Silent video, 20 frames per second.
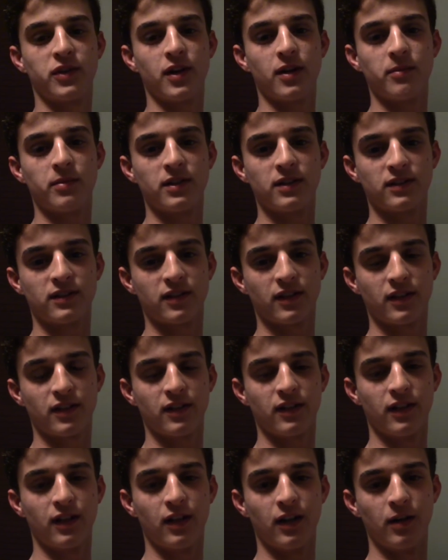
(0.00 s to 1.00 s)
that being
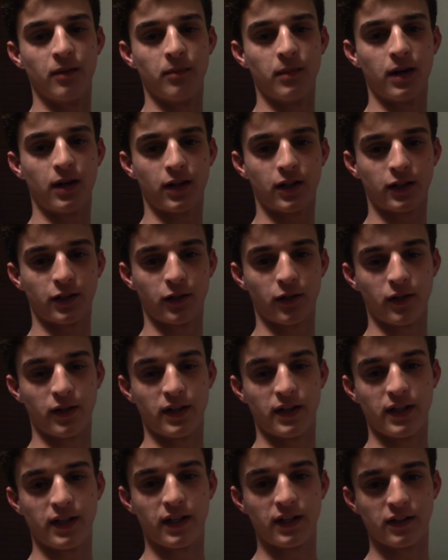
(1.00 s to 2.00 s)
said, um, I'm going to go
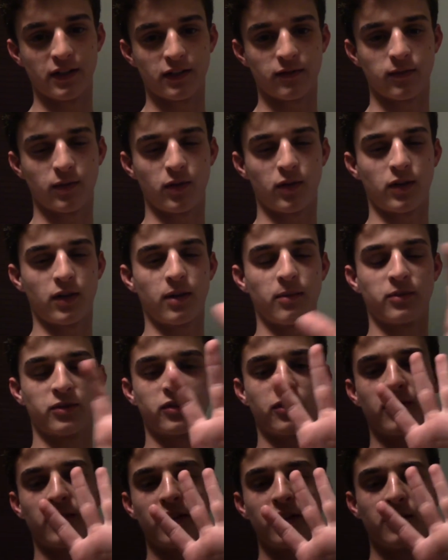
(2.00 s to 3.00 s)
and end this vlog. I'm
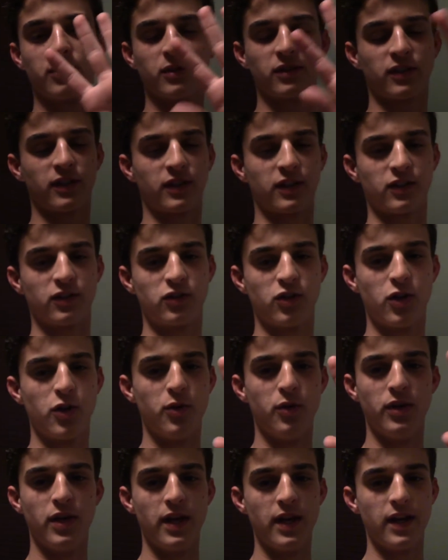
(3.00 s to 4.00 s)
sorry it was like a
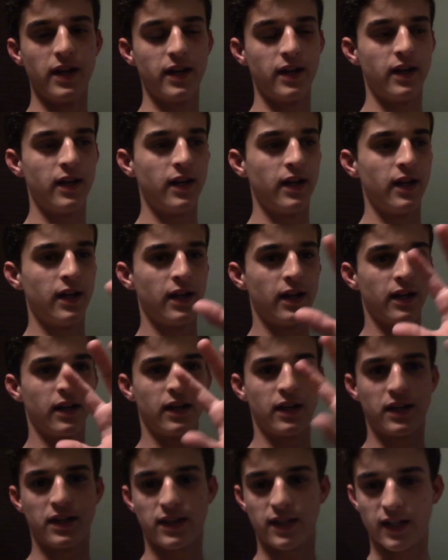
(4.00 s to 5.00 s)
two-day
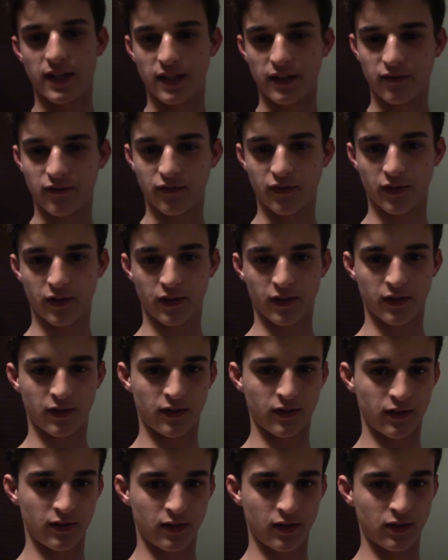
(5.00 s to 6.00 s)
thing
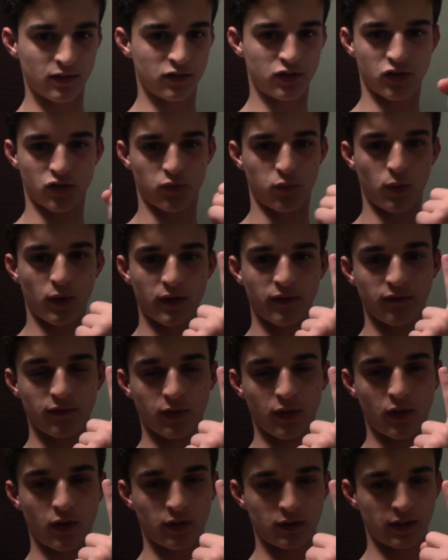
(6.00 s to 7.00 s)
for uh, just one
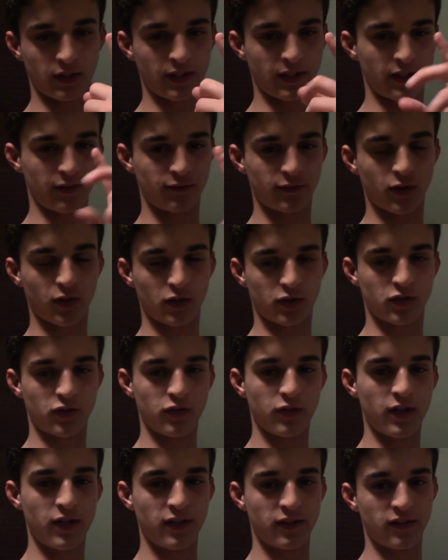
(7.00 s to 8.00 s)
vlog. Like, I vlogged two
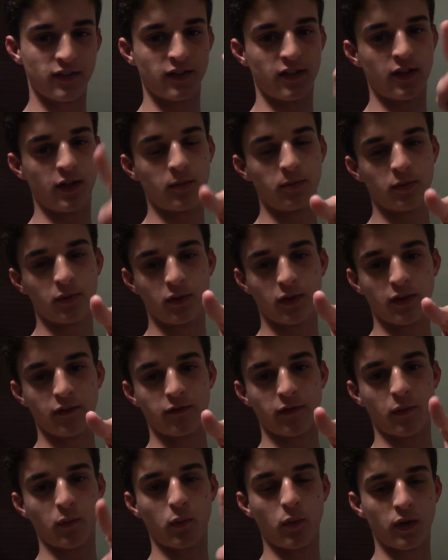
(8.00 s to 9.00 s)
days, and then I uploaded it
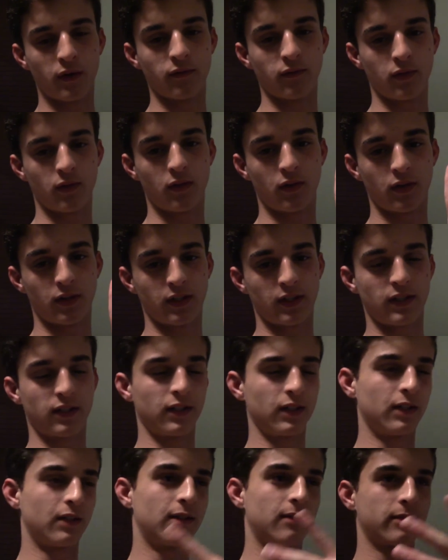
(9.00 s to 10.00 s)
for one vlog, and
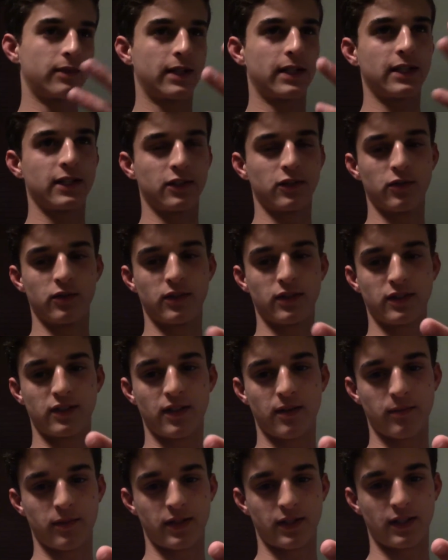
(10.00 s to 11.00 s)
then I'm kind of doing the
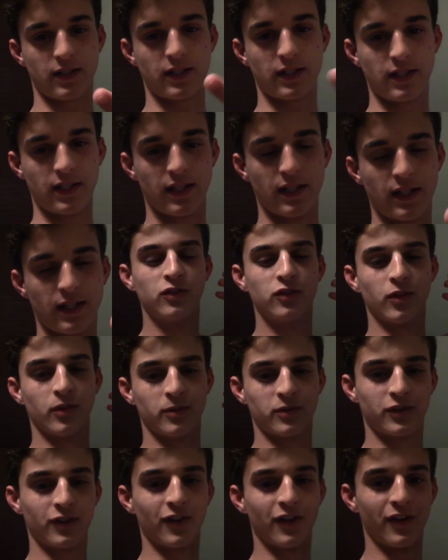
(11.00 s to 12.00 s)
same thing again. So
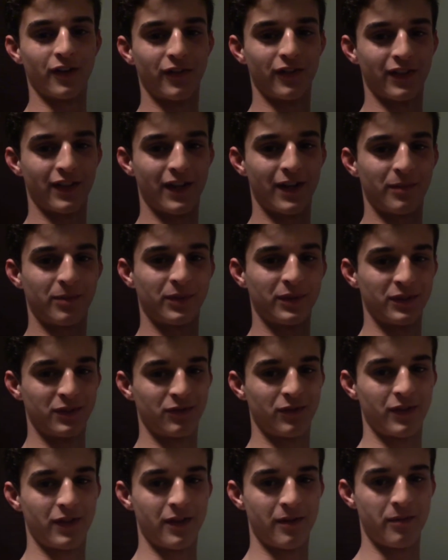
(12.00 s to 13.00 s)
I'm sorry for that. Please
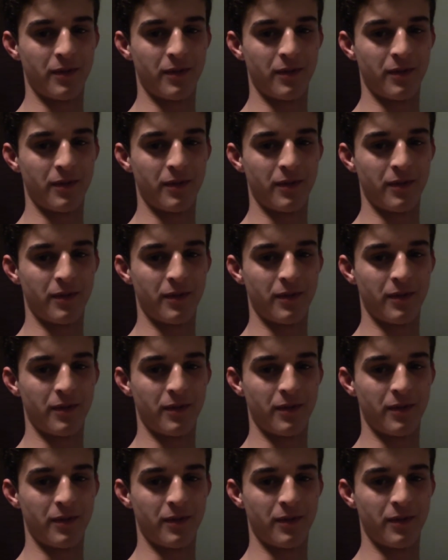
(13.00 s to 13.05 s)
forgive